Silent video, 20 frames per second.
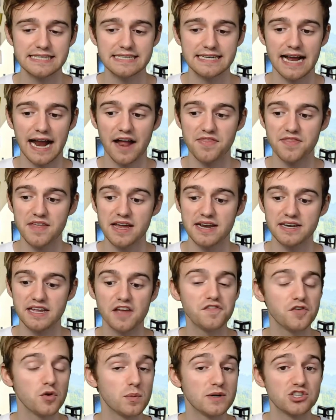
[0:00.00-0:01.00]
and then if
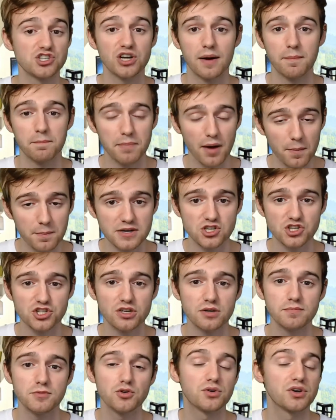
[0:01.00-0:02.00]
you wish to unpublish them,
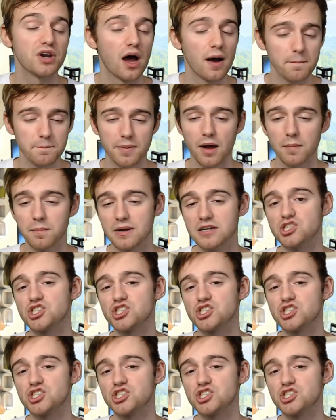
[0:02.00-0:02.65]
you can unpublish